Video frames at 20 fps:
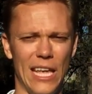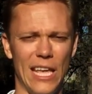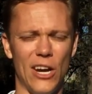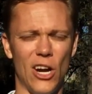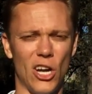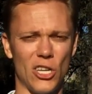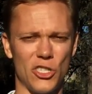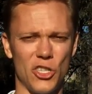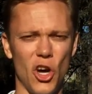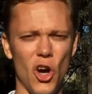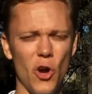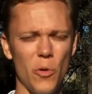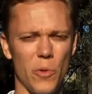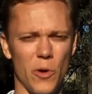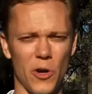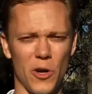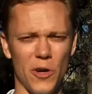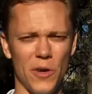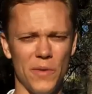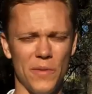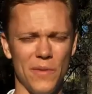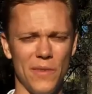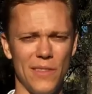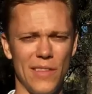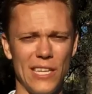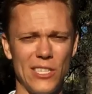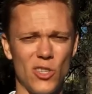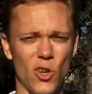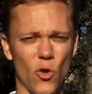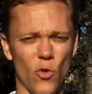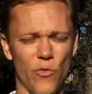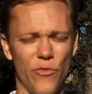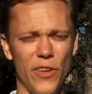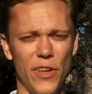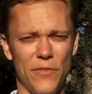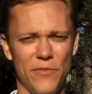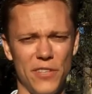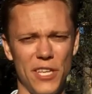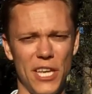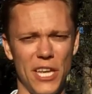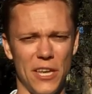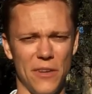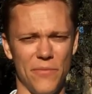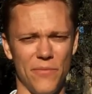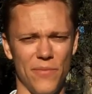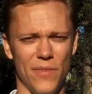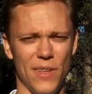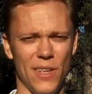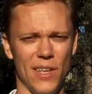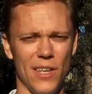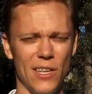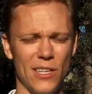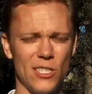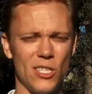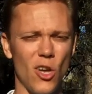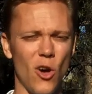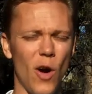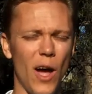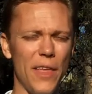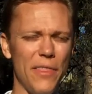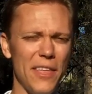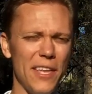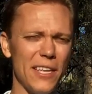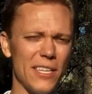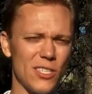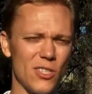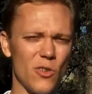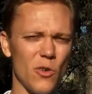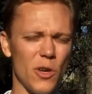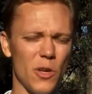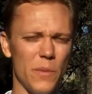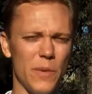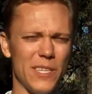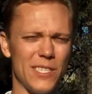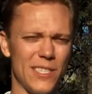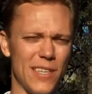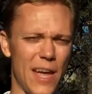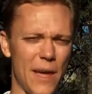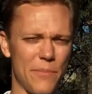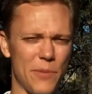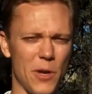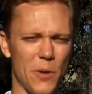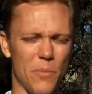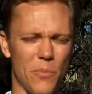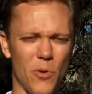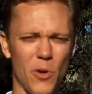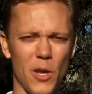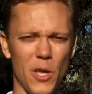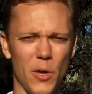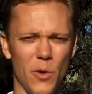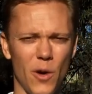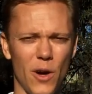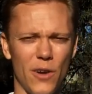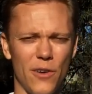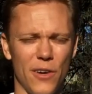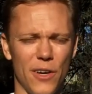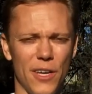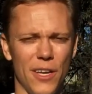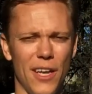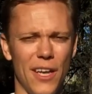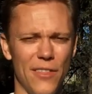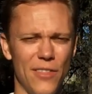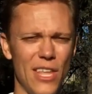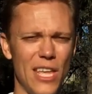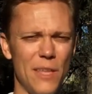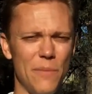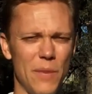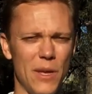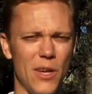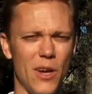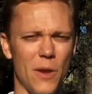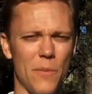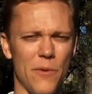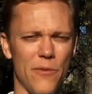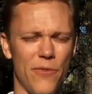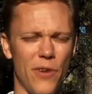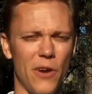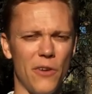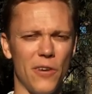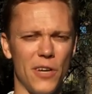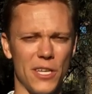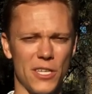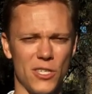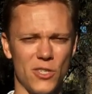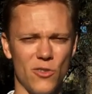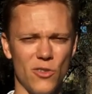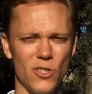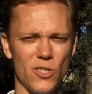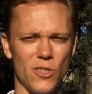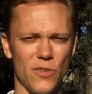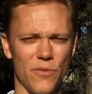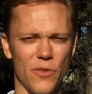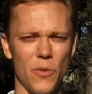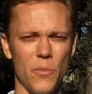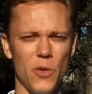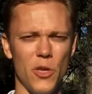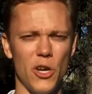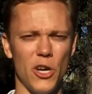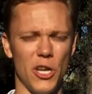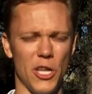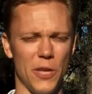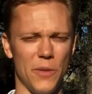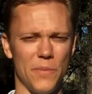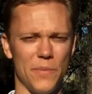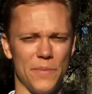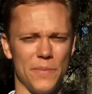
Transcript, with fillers: In October, they sold 15. So I think it's going to be snapped up pretty quickly and then become a fairly exclusive community.